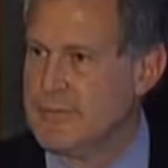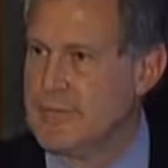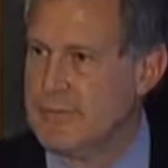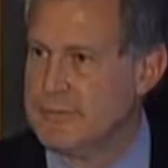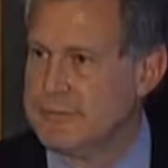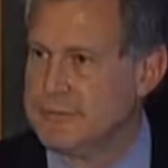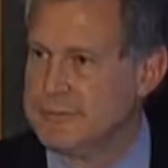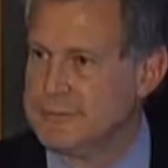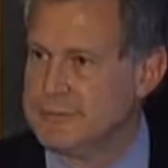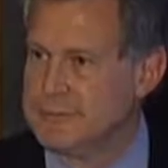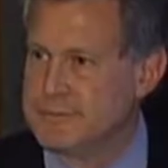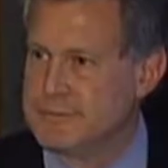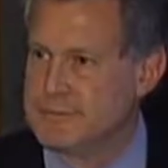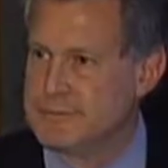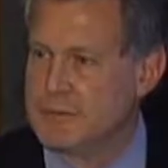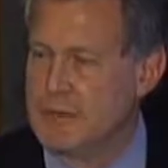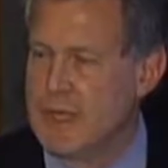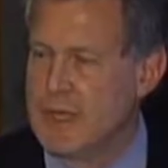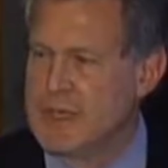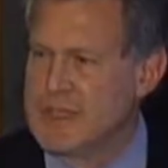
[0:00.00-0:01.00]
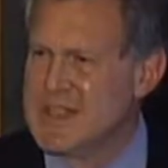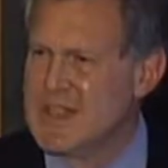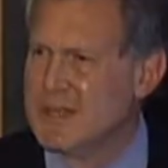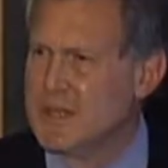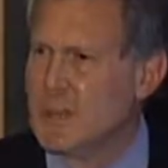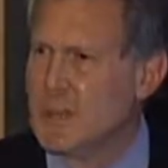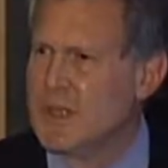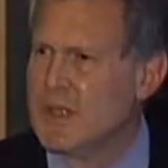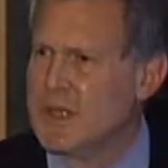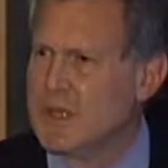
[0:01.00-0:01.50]
Right?
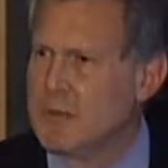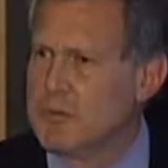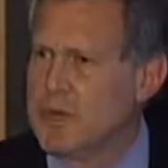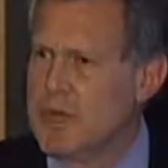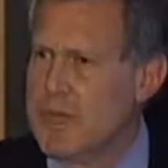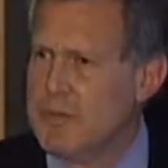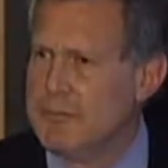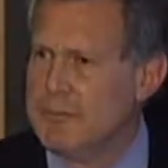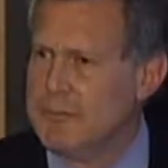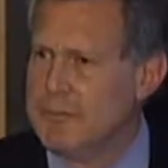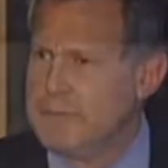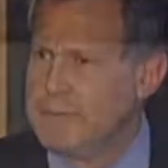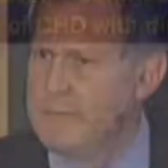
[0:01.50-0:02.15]
Except for one little problem.